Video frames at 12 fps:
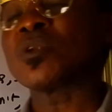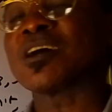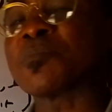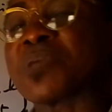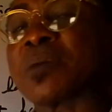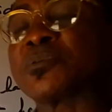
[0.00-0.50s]
will
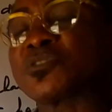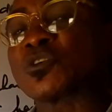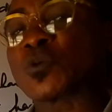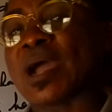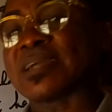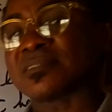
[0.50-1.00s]
not be able
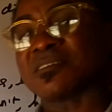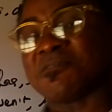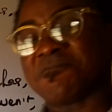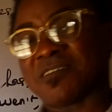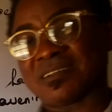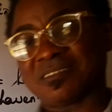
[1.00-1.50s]
to write
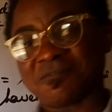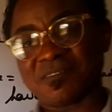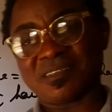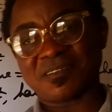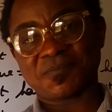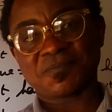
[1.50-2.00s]

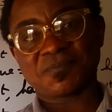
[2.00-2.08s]
effectively.